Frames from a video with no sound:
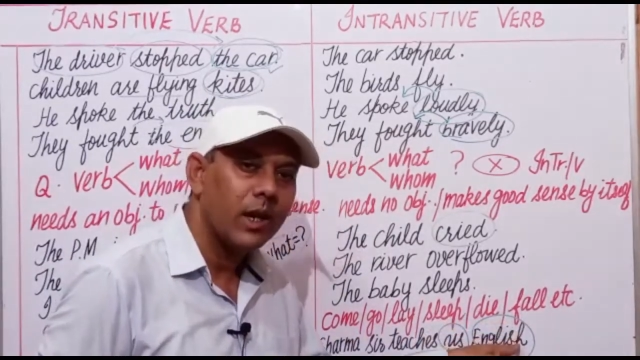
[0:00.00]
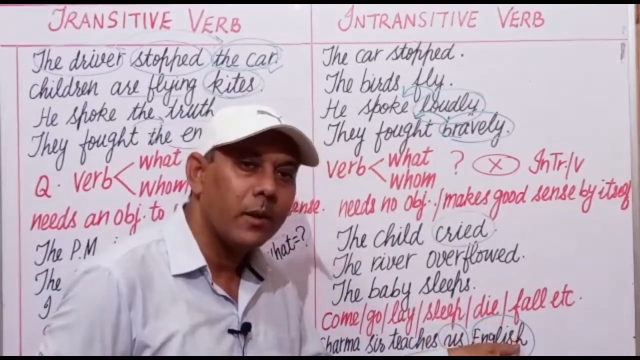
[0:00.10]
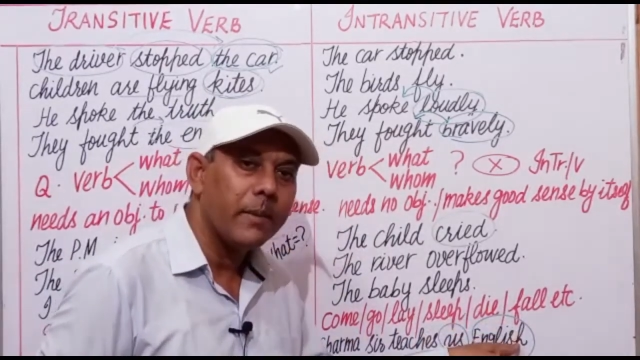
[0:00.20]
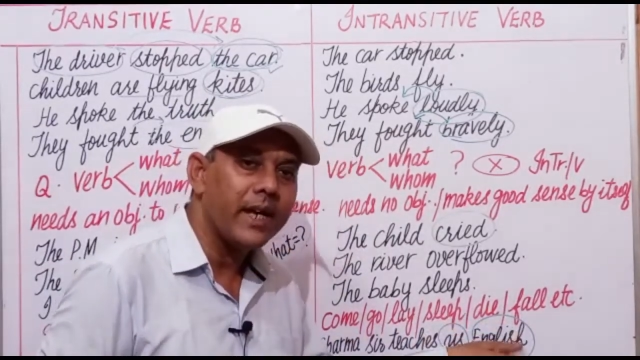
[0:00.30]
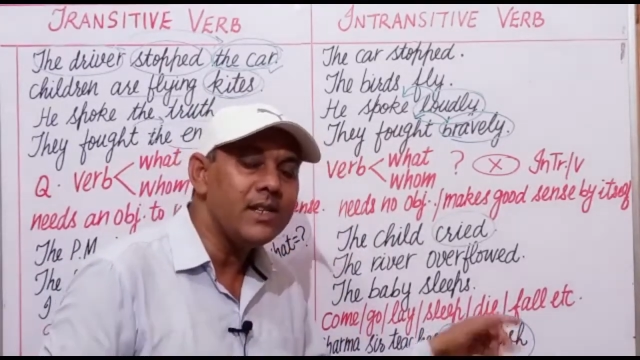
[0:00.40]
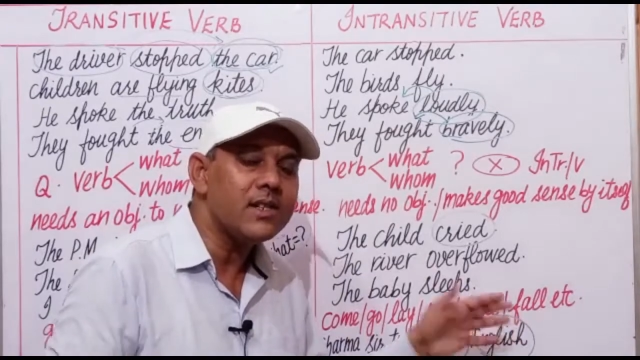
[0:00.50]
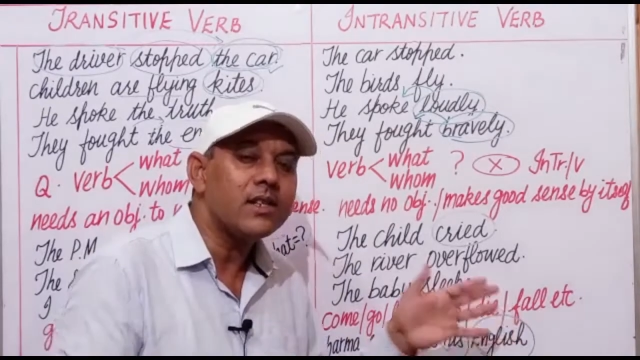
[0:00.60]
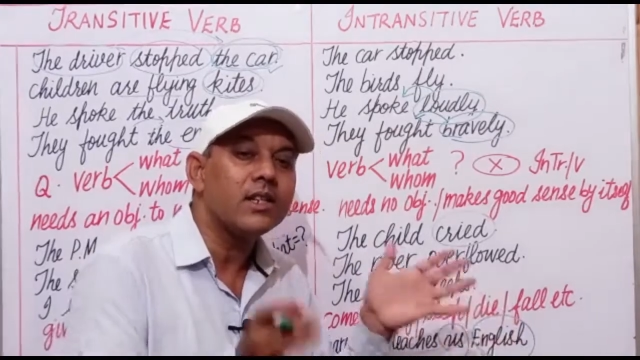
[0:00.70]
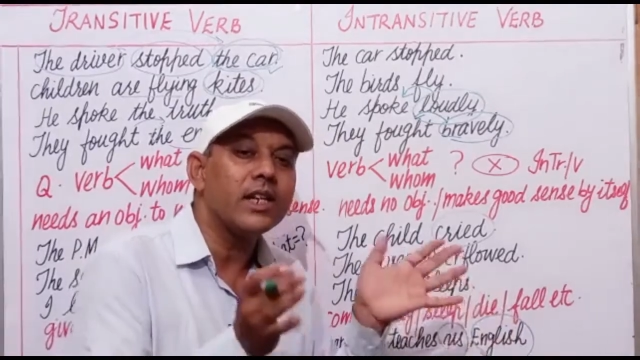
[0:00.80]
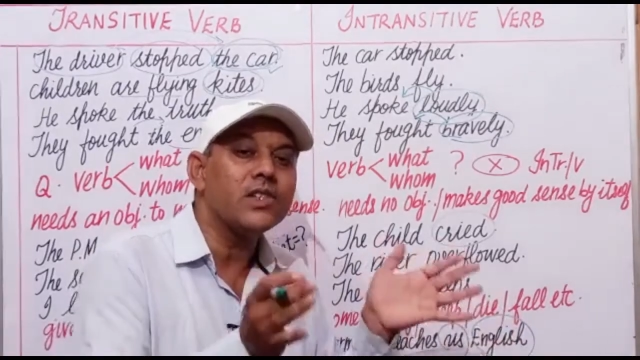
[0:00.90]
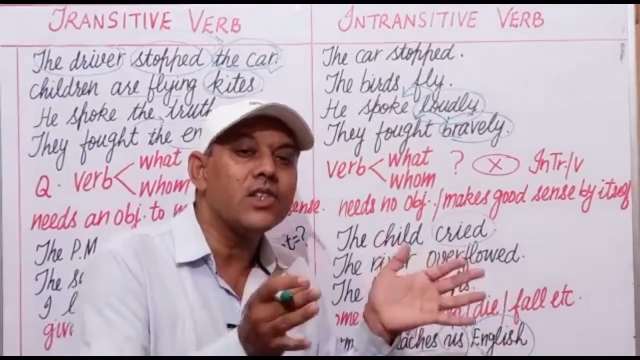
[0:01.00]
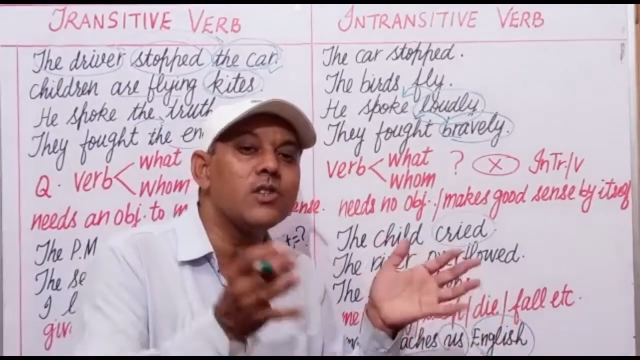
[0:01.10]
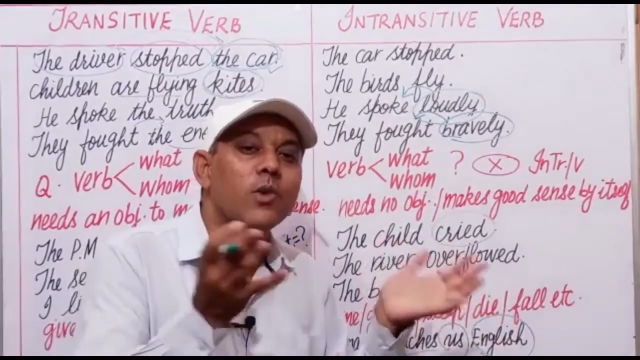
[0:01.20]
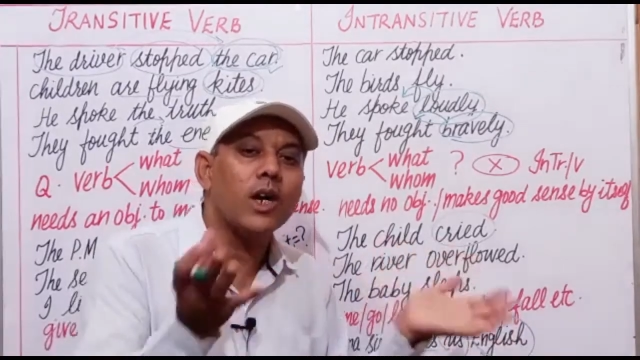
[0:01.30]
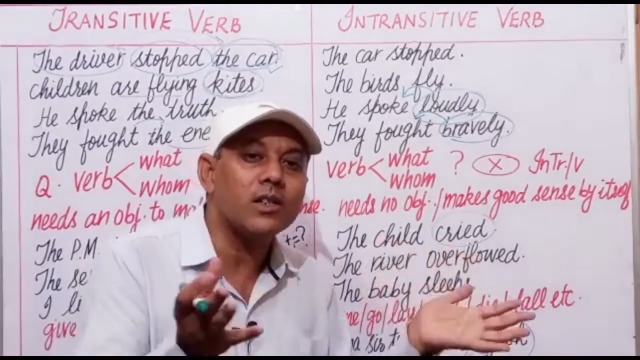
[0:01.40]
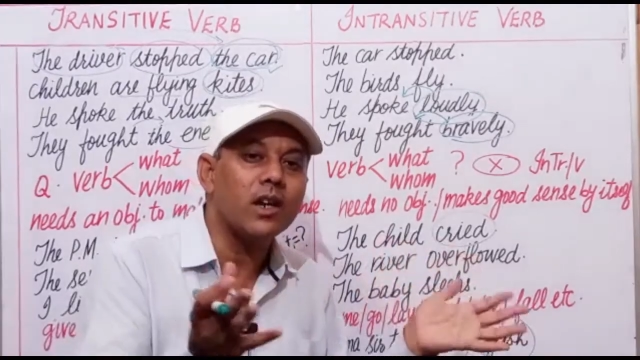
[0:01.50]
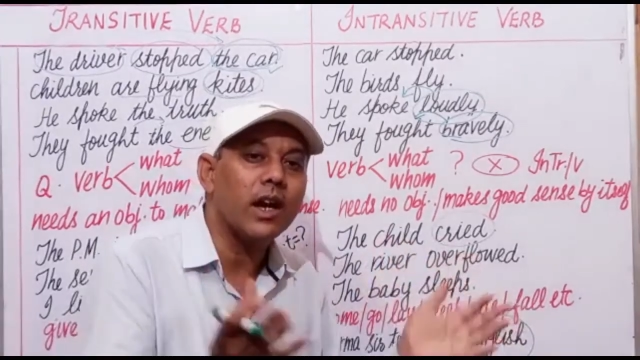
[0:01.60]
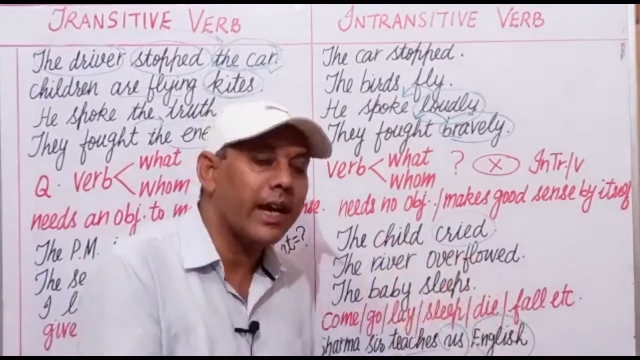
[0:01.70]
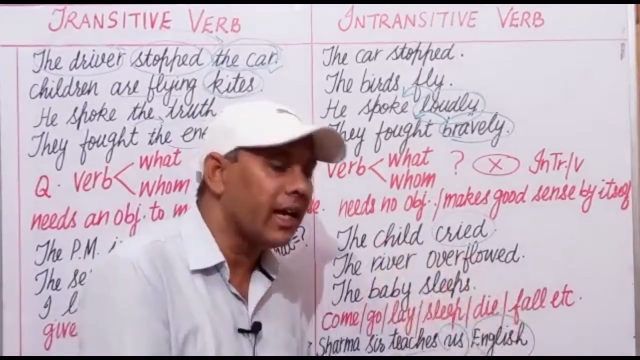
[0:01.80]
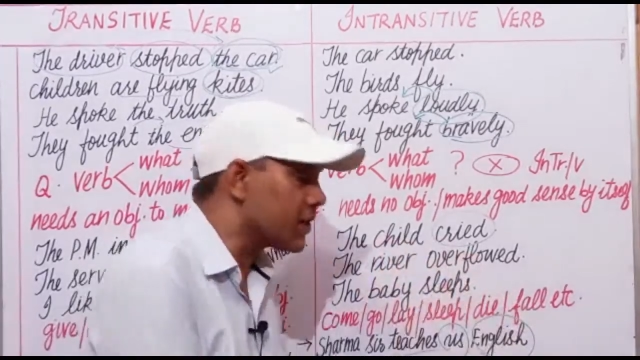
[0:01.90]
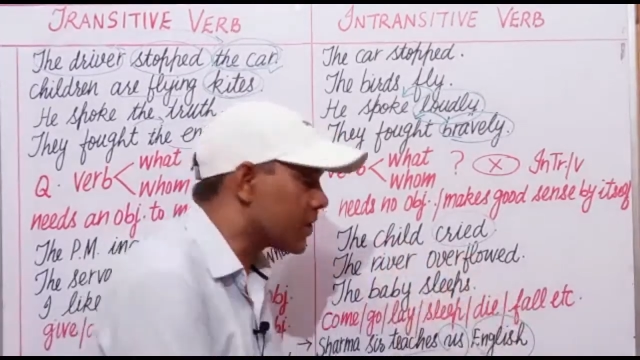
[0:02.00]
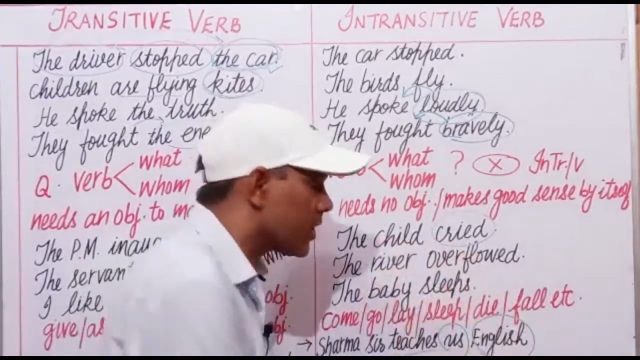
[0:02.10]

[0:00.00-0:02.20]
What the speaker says: Means teaches what? English.